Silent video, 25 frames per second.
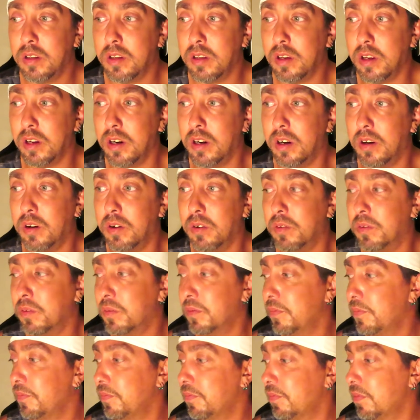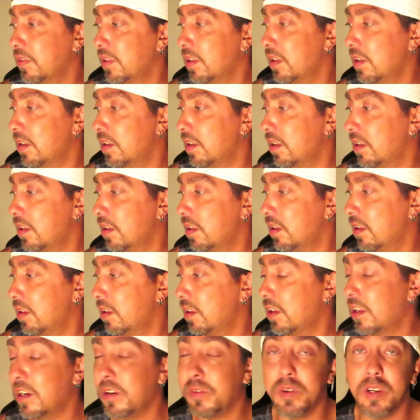You know,
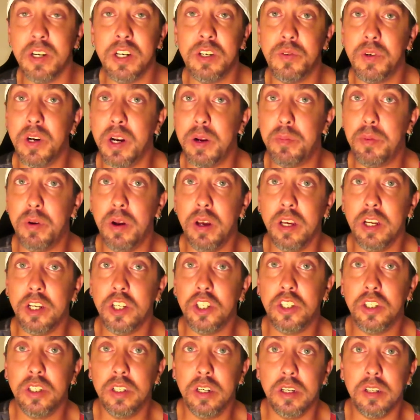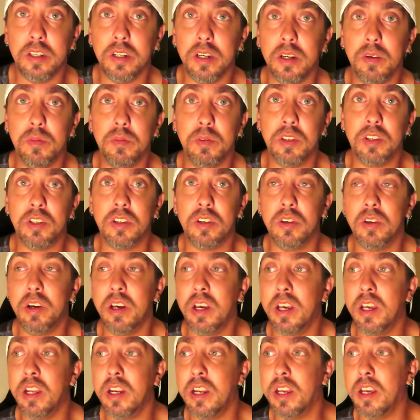I mean, what I probably should have done was go
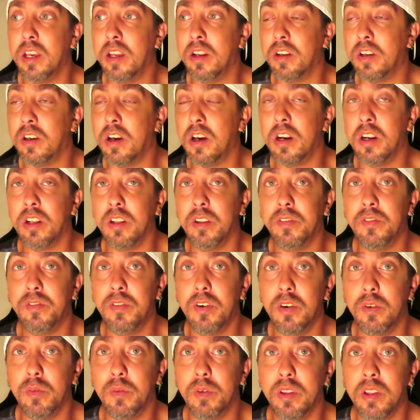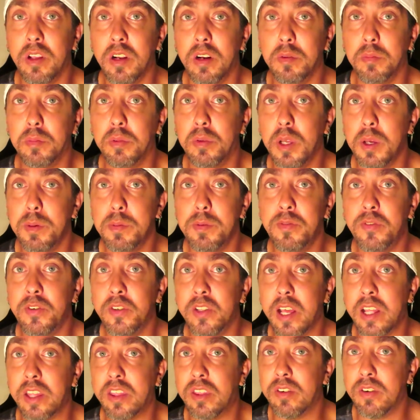ahead and got on the phone with unemployment for
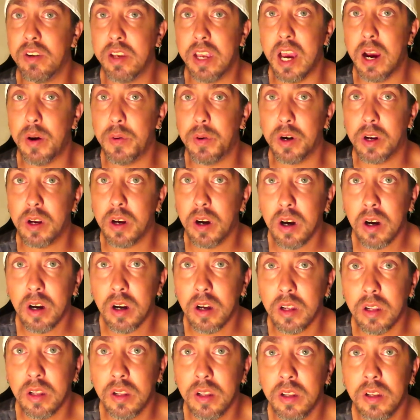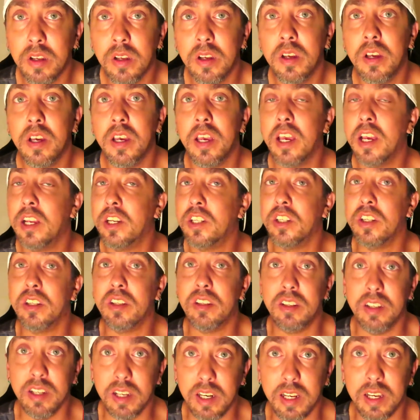that three-hour call and
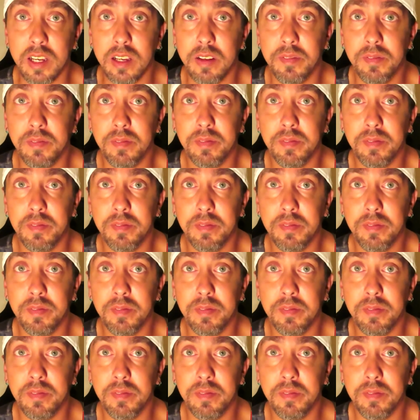just did it.